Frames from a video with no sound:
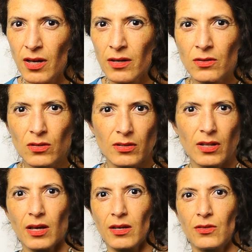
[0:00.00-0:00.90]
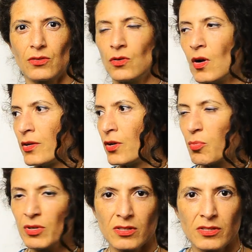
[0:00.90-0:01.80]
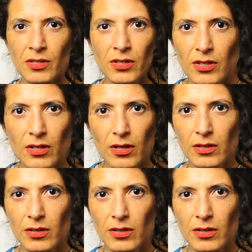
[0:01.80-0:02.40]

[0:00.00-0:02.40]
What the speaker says: And not like, an opera singer.